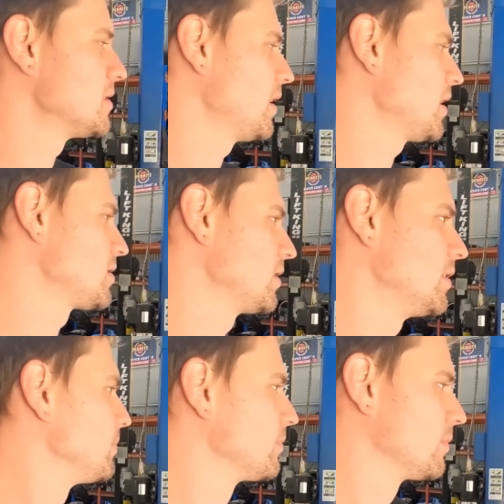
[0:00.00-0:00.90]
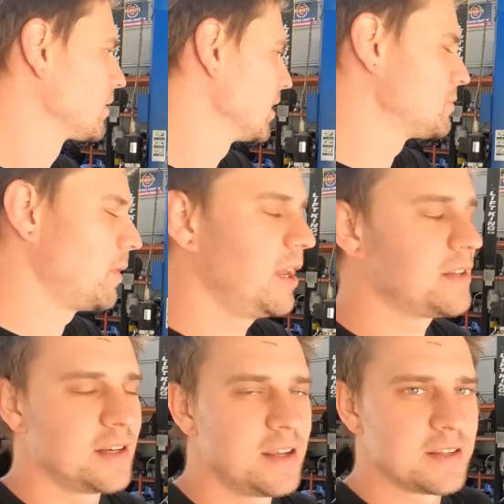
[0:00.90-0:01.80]
there's not actually, as weird
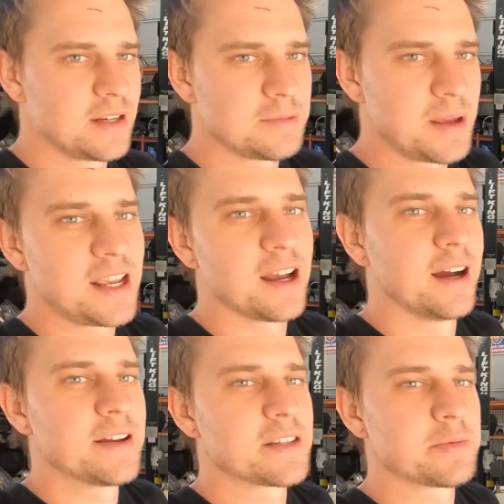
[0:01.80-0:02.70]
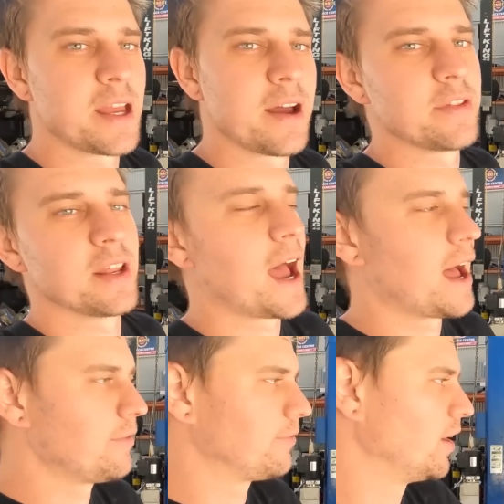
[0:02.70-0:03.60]
as it is, and as many cars as we have that
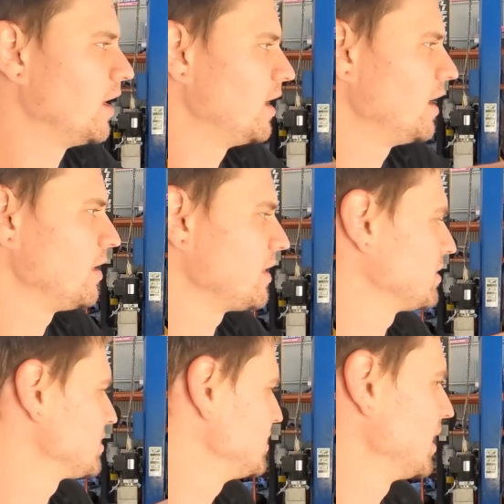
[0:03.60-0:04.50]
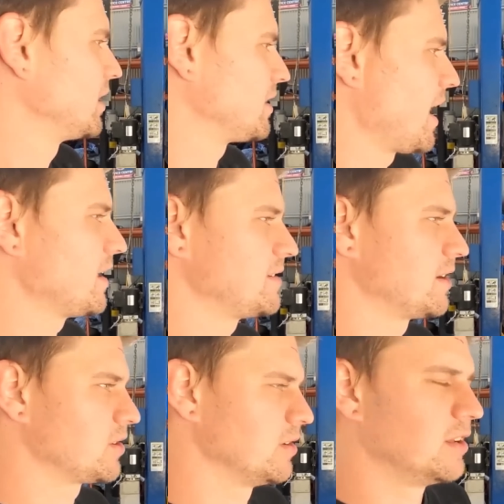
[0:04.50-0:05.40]
have that standard cat
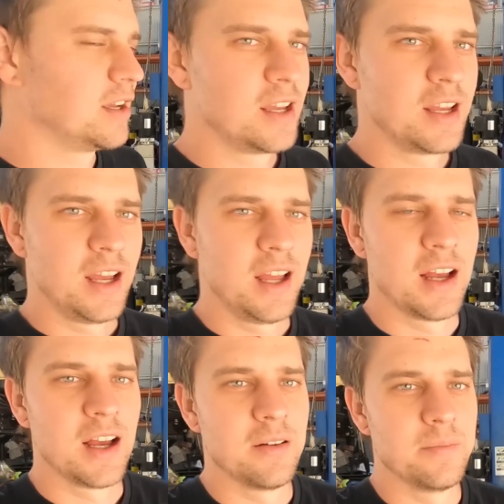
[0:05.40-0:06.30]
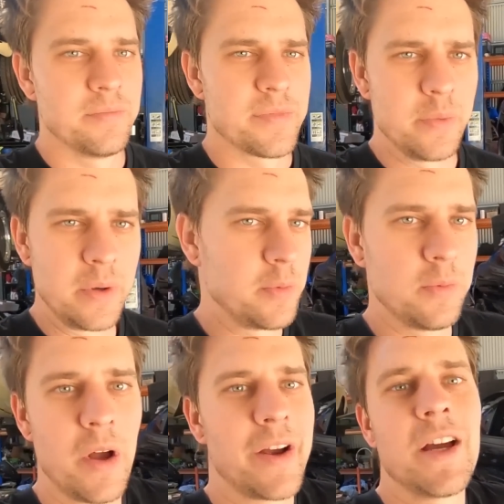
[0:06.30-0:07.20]
section that we
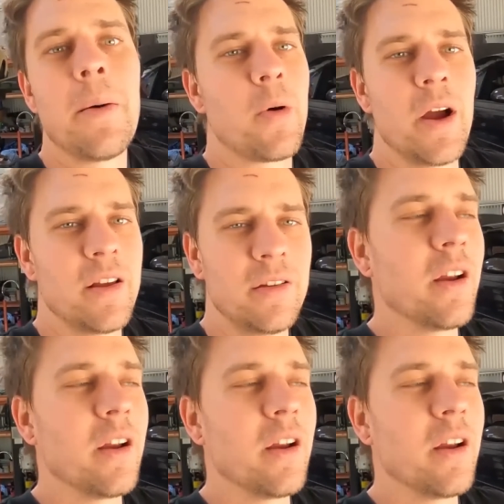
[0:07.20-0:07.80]
like to upgrade.